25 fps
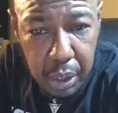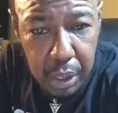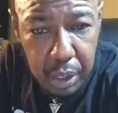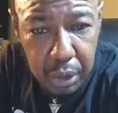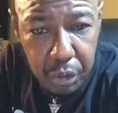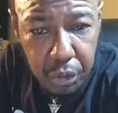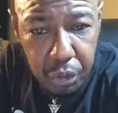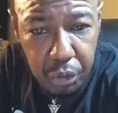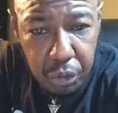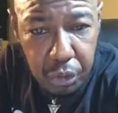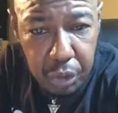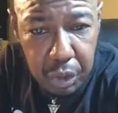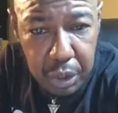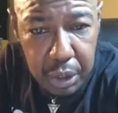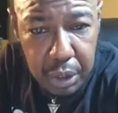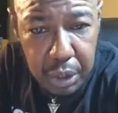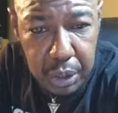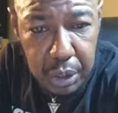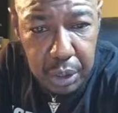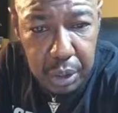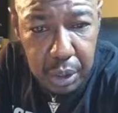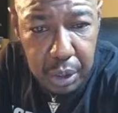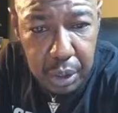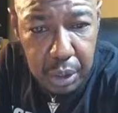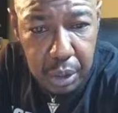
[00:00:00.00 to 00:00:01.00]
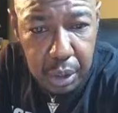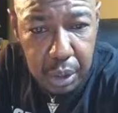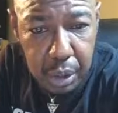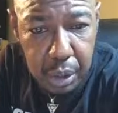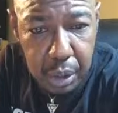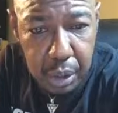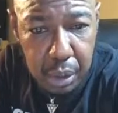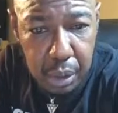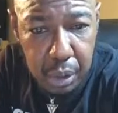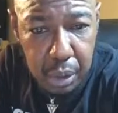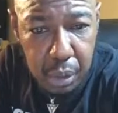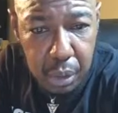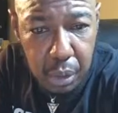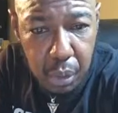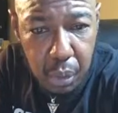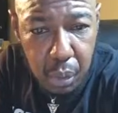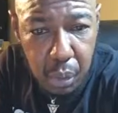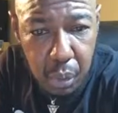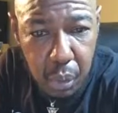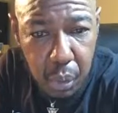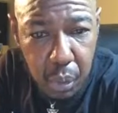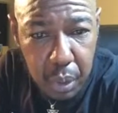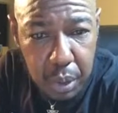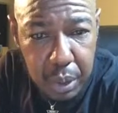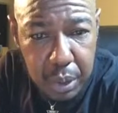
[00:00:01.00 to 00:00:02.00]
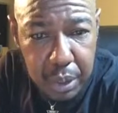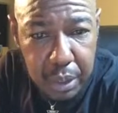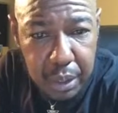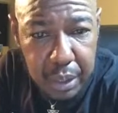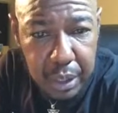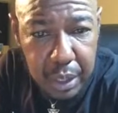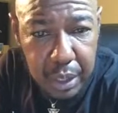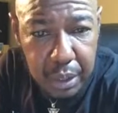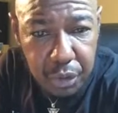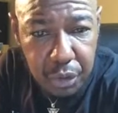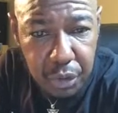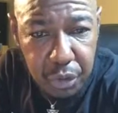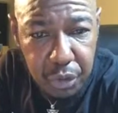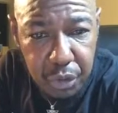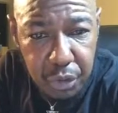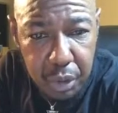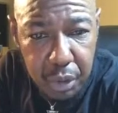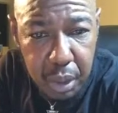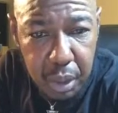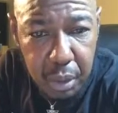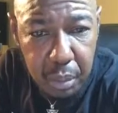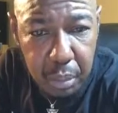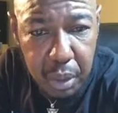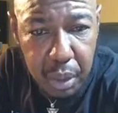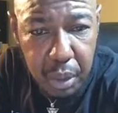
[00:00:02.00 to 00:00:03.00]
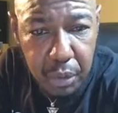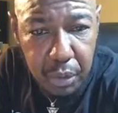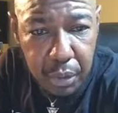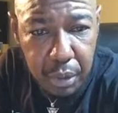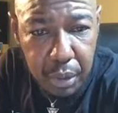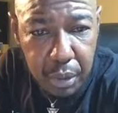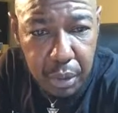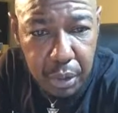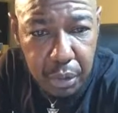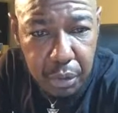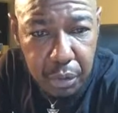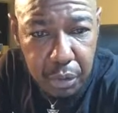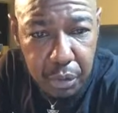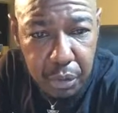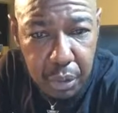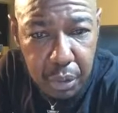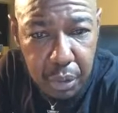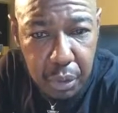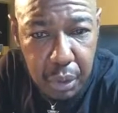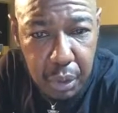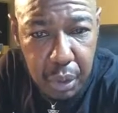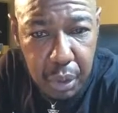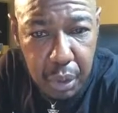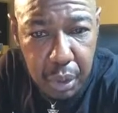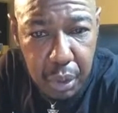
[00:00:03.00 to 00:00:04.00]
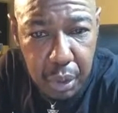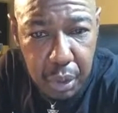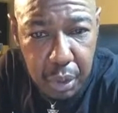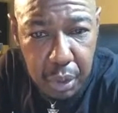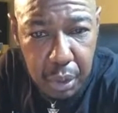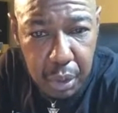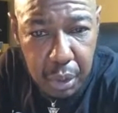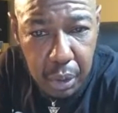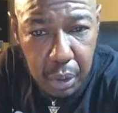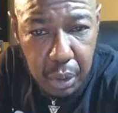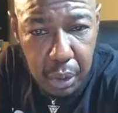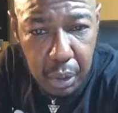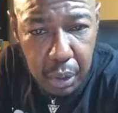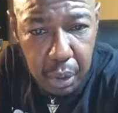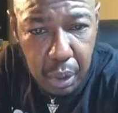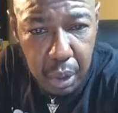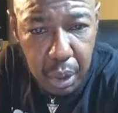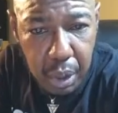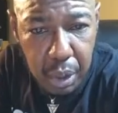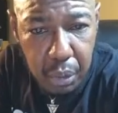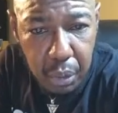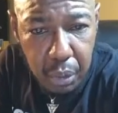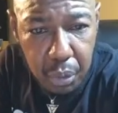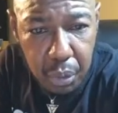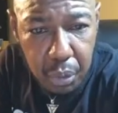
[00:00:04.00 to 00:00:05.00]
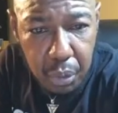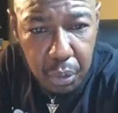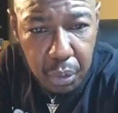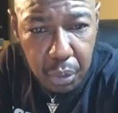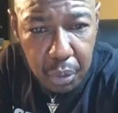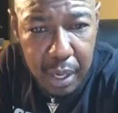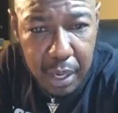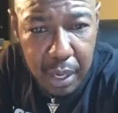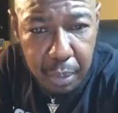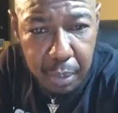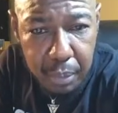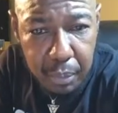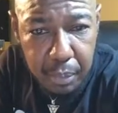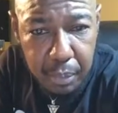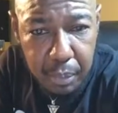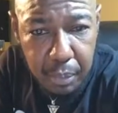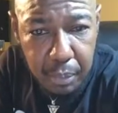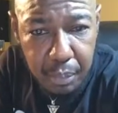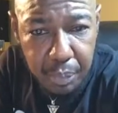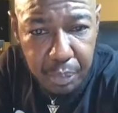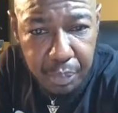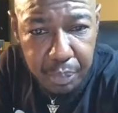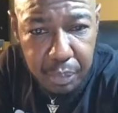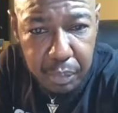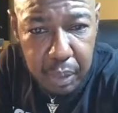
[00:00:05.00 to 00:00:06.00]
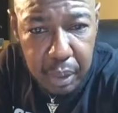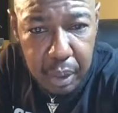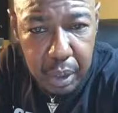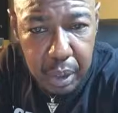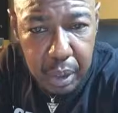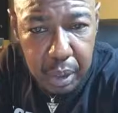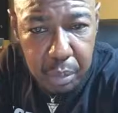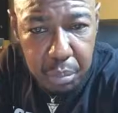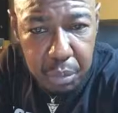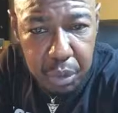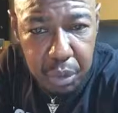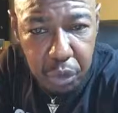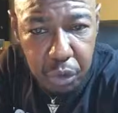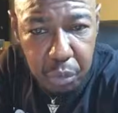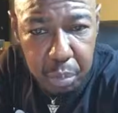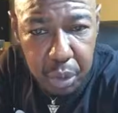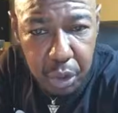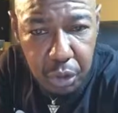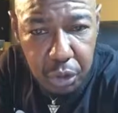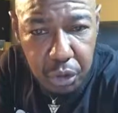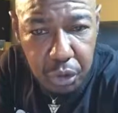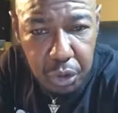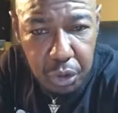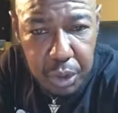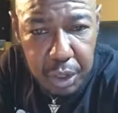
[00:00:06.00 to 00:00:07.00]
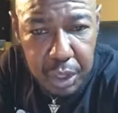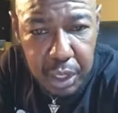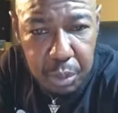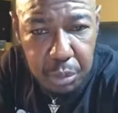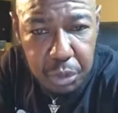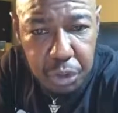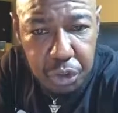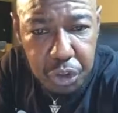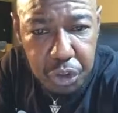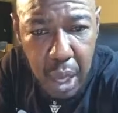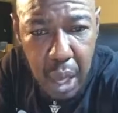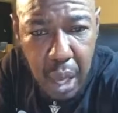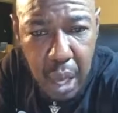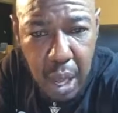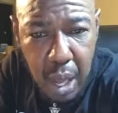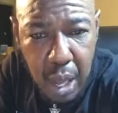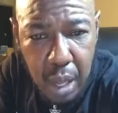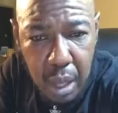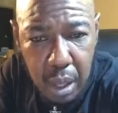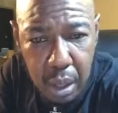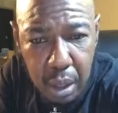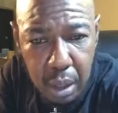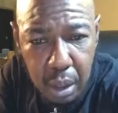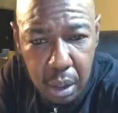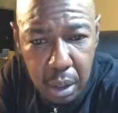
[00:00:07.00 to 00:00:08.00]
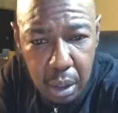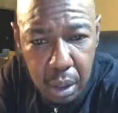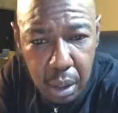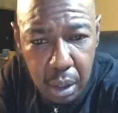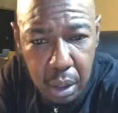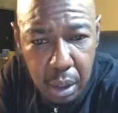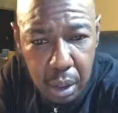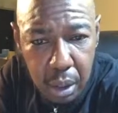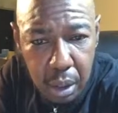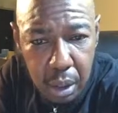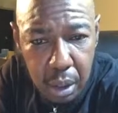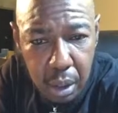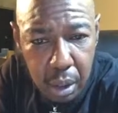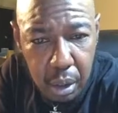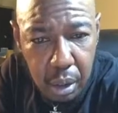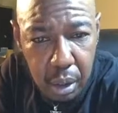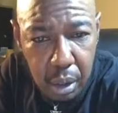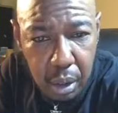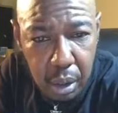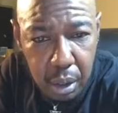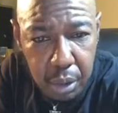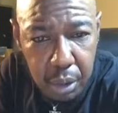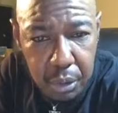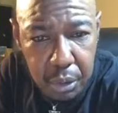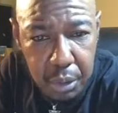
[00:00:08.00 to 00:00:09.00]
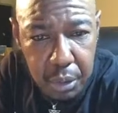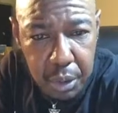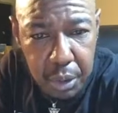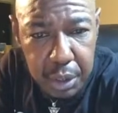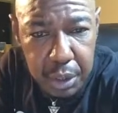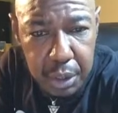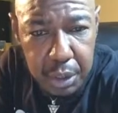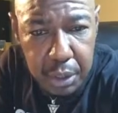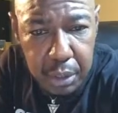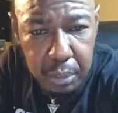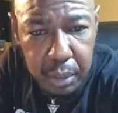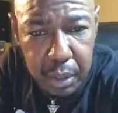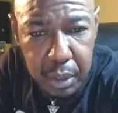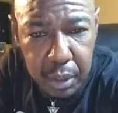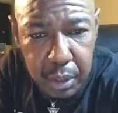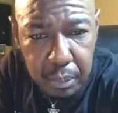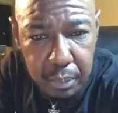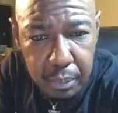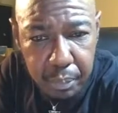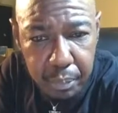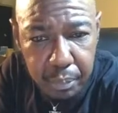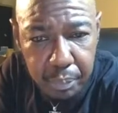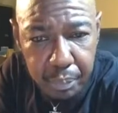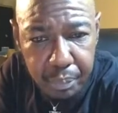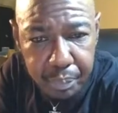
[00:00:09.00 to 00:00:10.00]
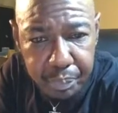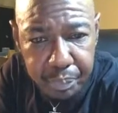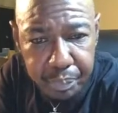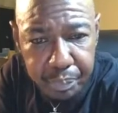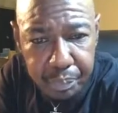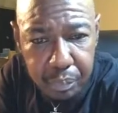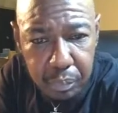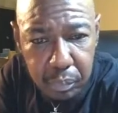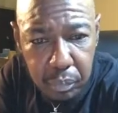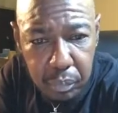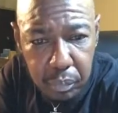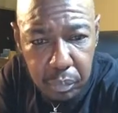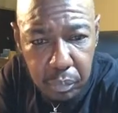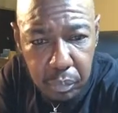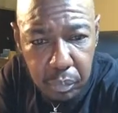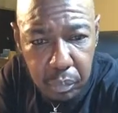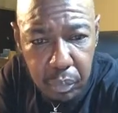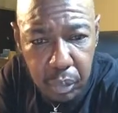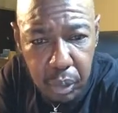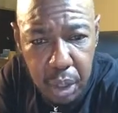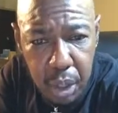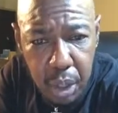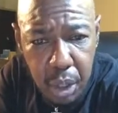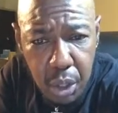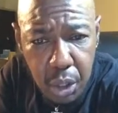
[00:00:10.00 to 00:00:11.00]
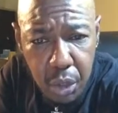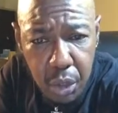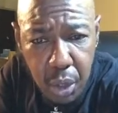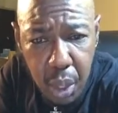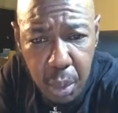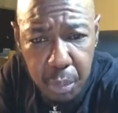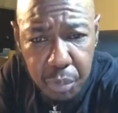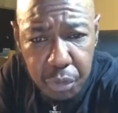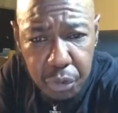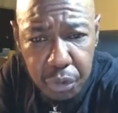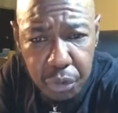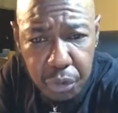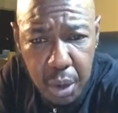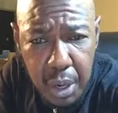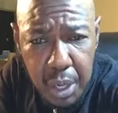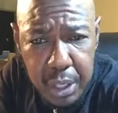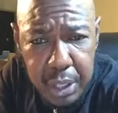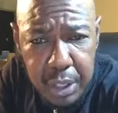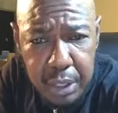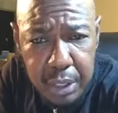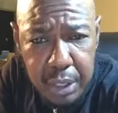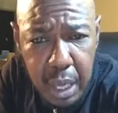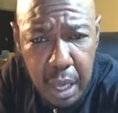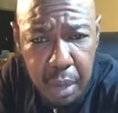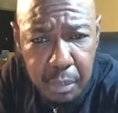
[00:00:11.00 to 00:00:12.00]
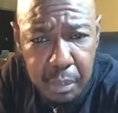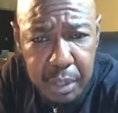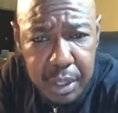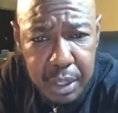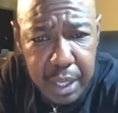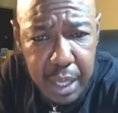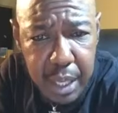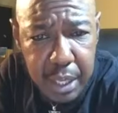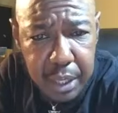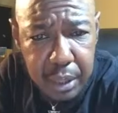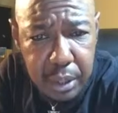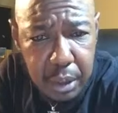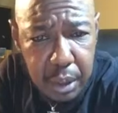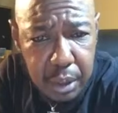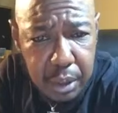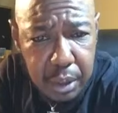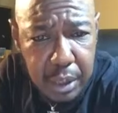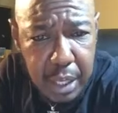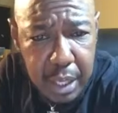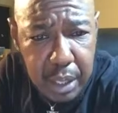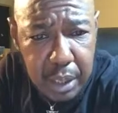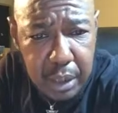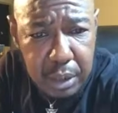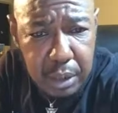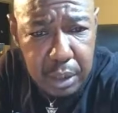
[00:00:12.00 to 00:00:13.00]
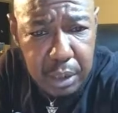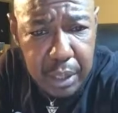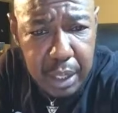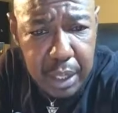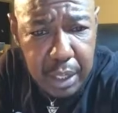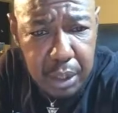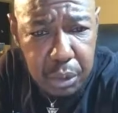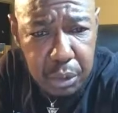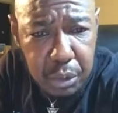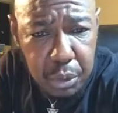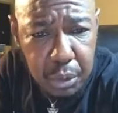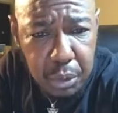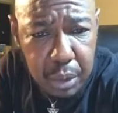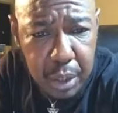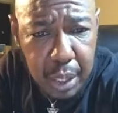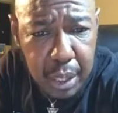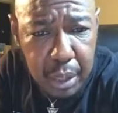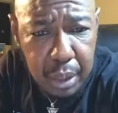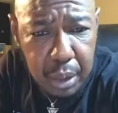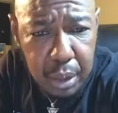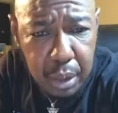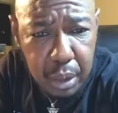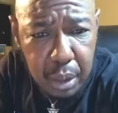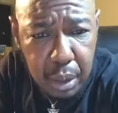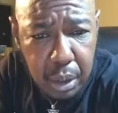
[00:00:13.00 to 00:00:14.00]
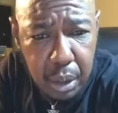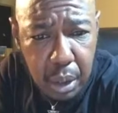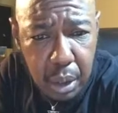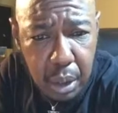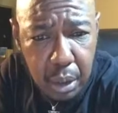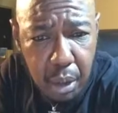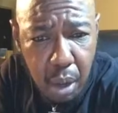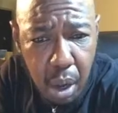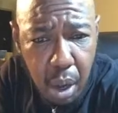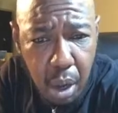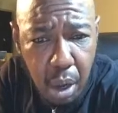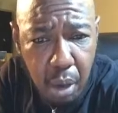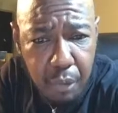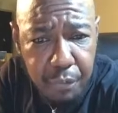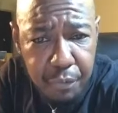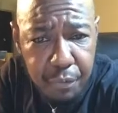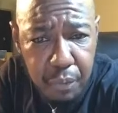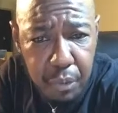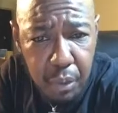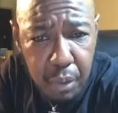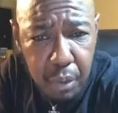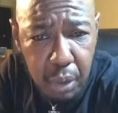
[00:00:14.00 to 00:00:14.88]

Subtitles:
and see what he has to say about this. Oh, crap. I misspelled your name. Shah, are you in here, man? I'm sorry, Nadami, that you got cut off.